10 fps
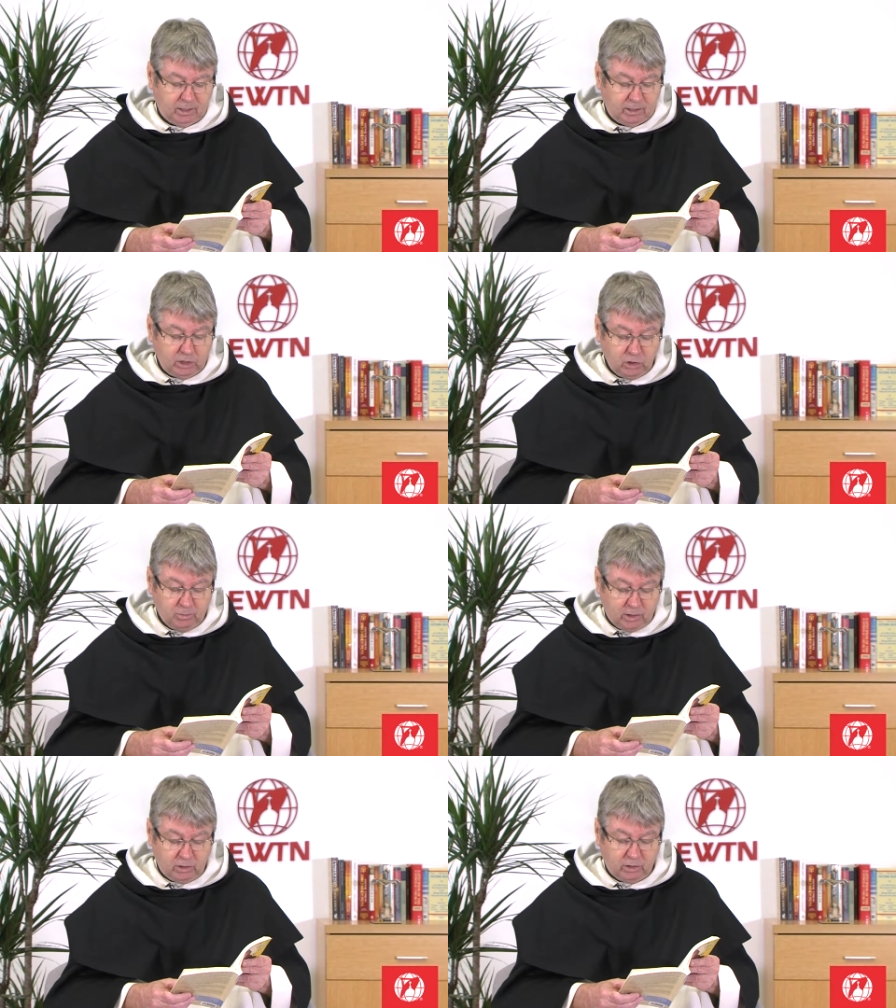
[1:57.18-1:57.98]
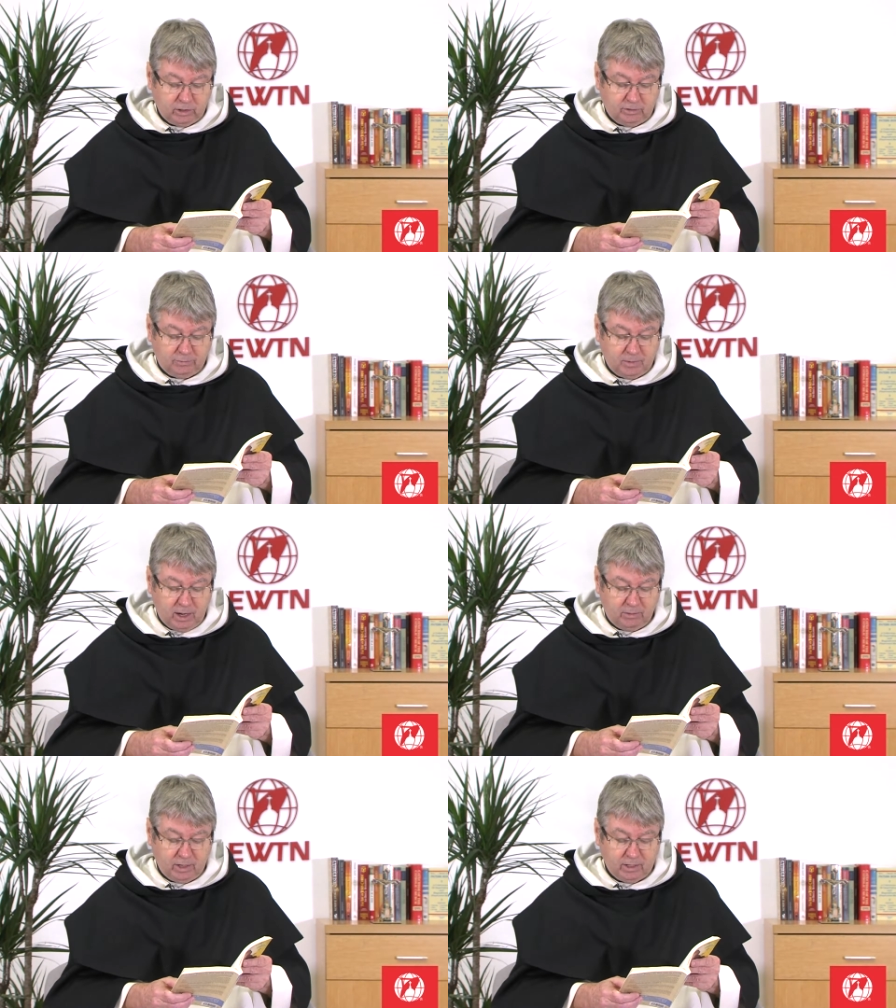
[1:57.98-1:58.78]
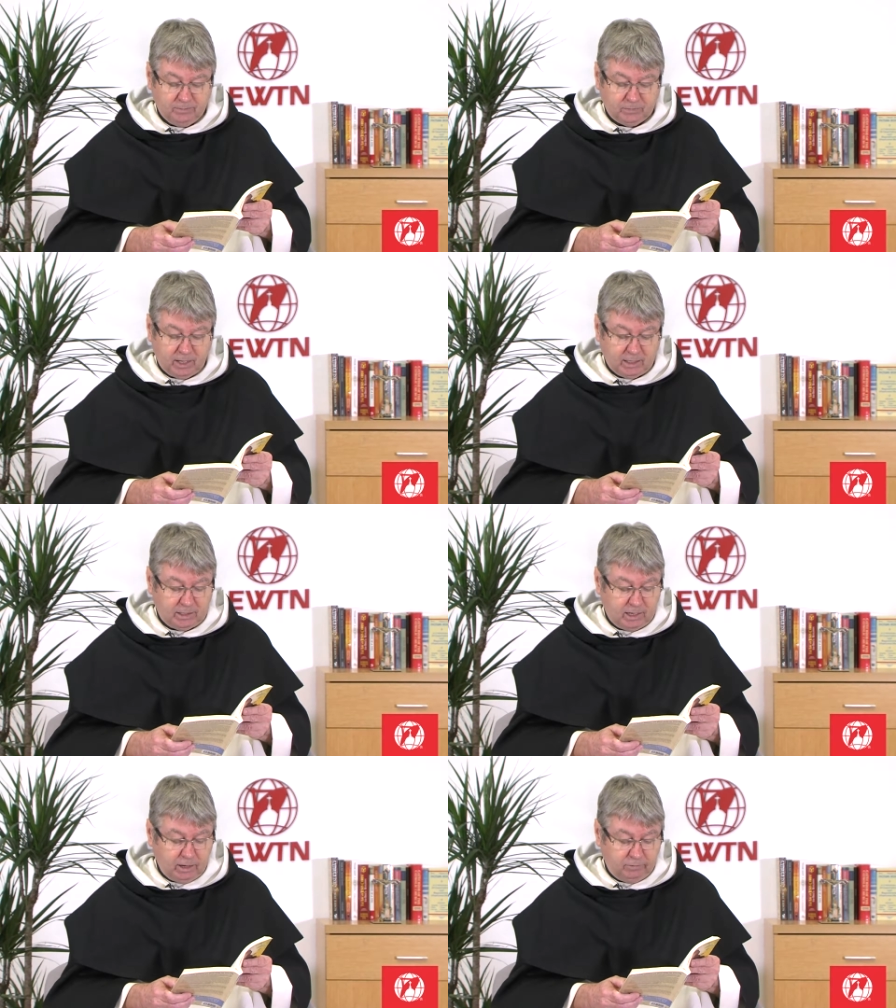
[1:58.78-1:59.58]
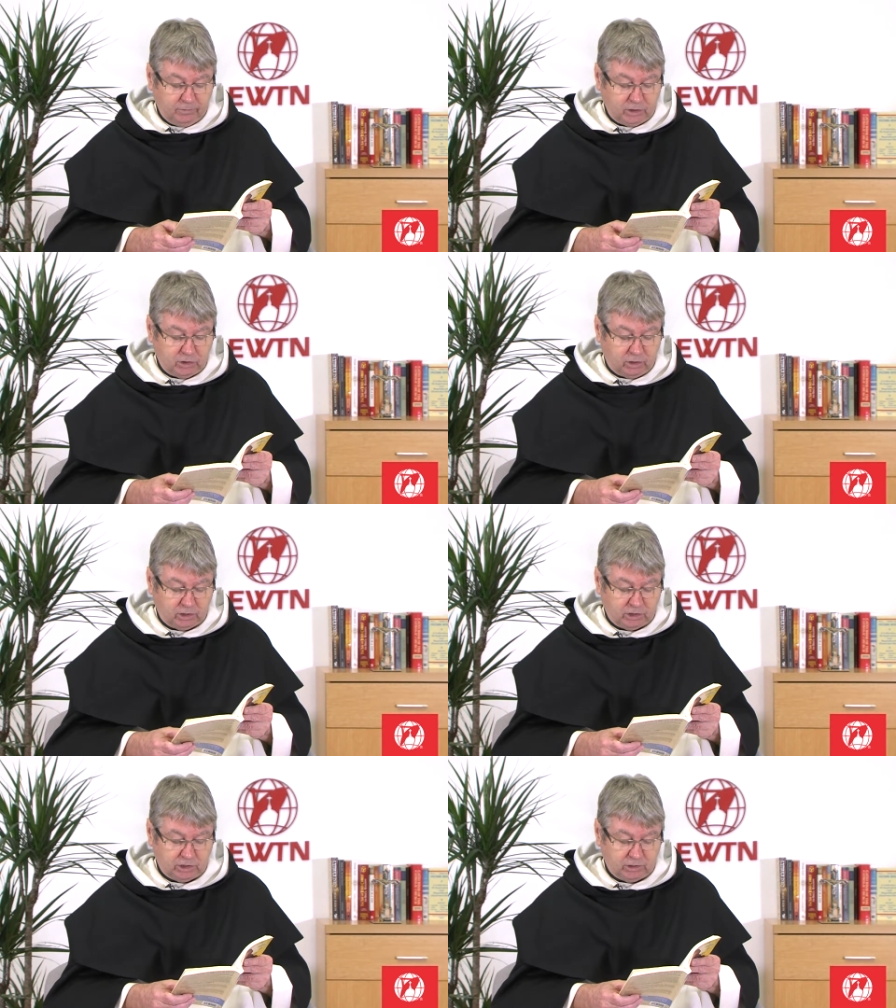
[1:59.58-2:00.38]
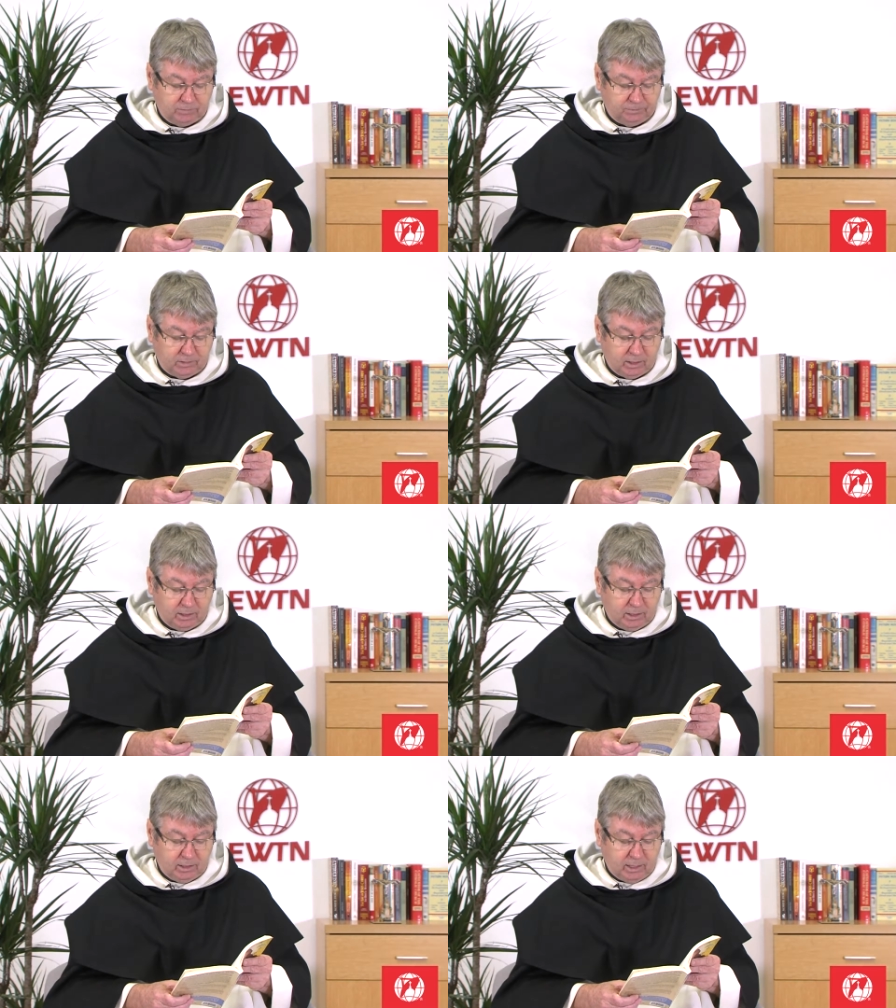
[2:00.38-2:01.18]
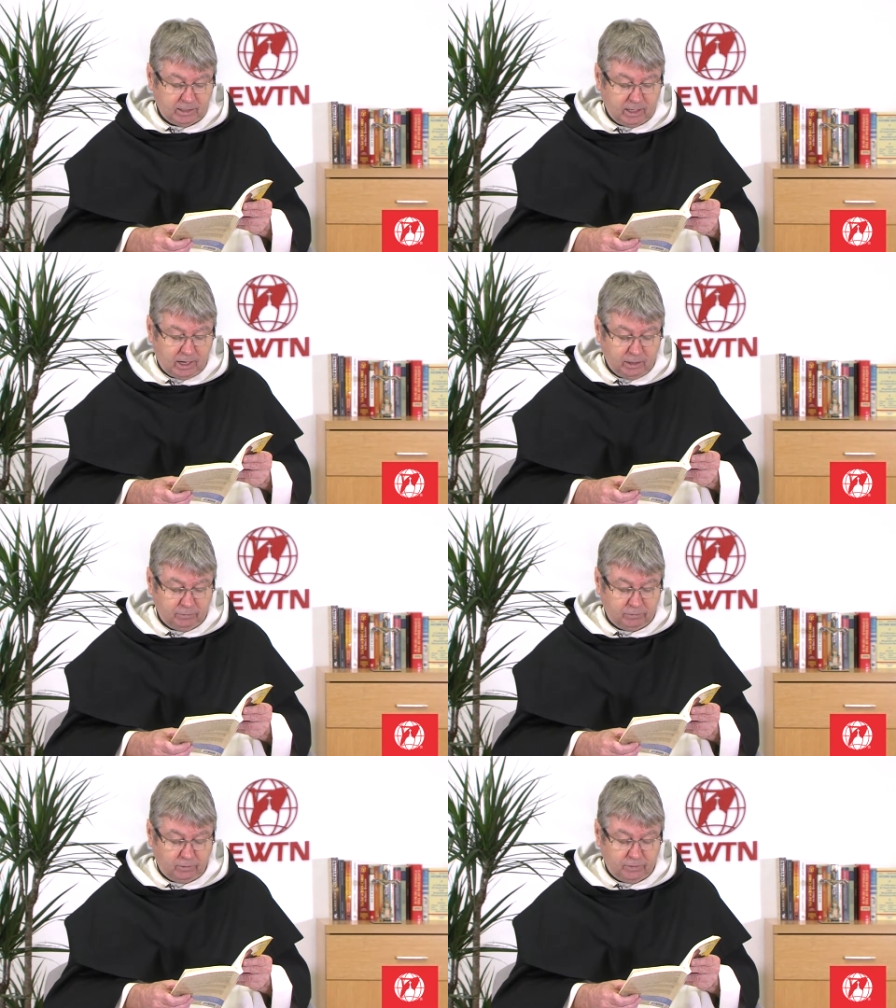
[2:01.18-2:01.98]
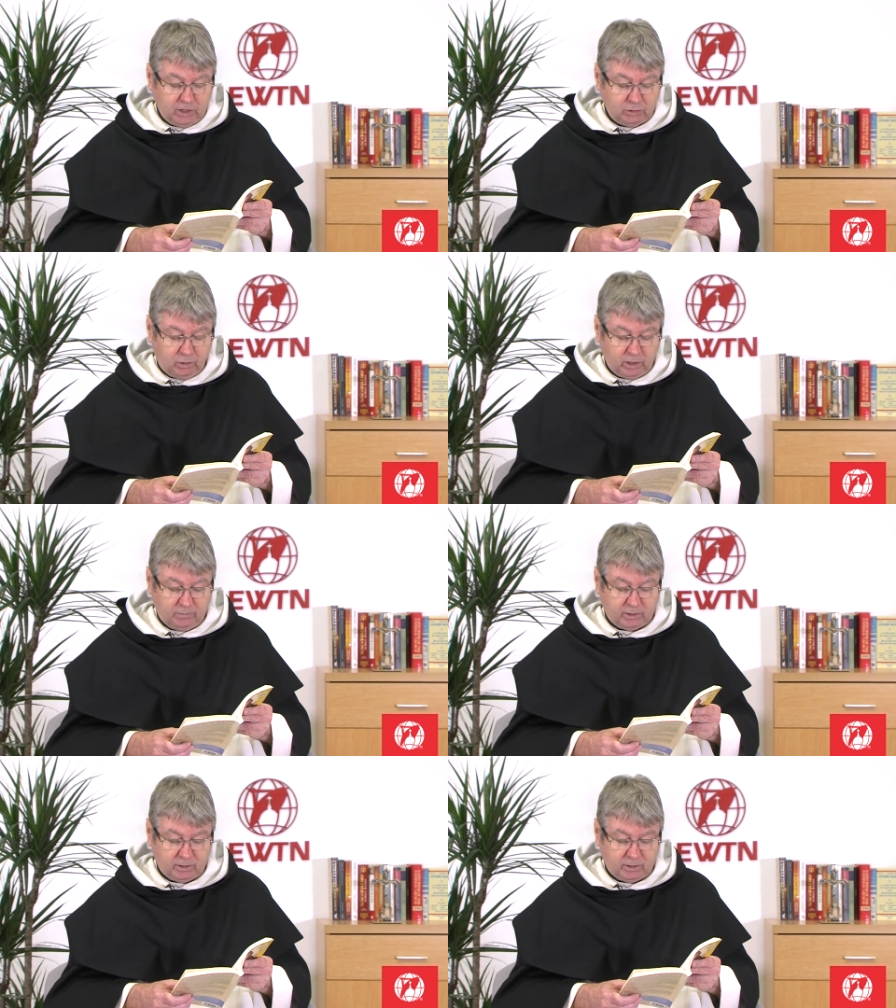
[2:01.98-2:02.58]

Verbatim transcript: The new motherhood of Mary in the life of the church, in the life of each one of